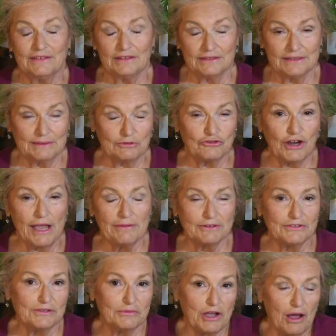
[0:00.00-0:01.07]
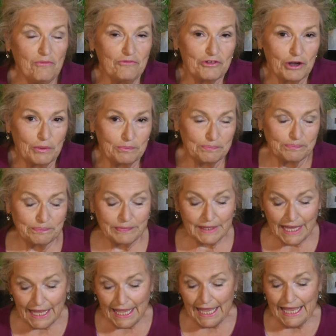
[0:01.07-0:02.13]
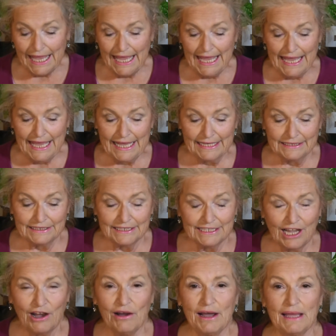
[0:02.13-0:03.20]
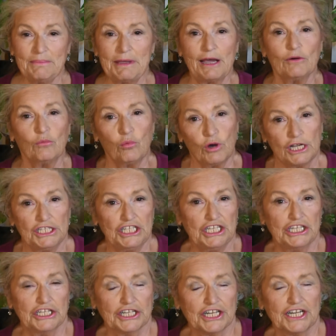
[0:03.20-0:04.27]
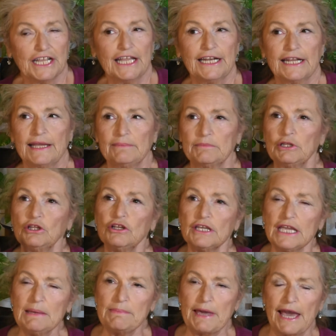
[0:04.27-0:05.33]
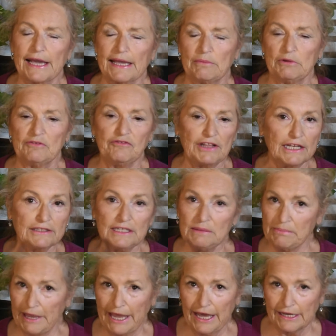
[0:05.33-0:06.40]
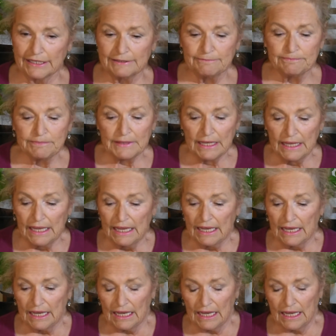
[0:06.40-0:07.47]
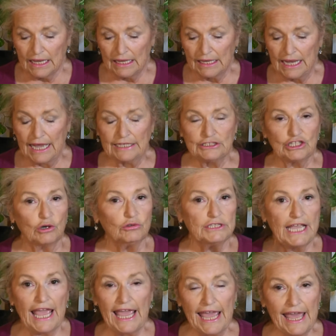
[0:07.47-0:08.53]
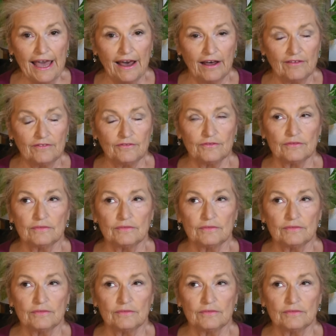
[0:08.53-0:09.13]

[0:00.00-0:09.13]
subscribers have come from. And now I'm at 1 year, and I'm looking back, I'm reflecting back. I don't have,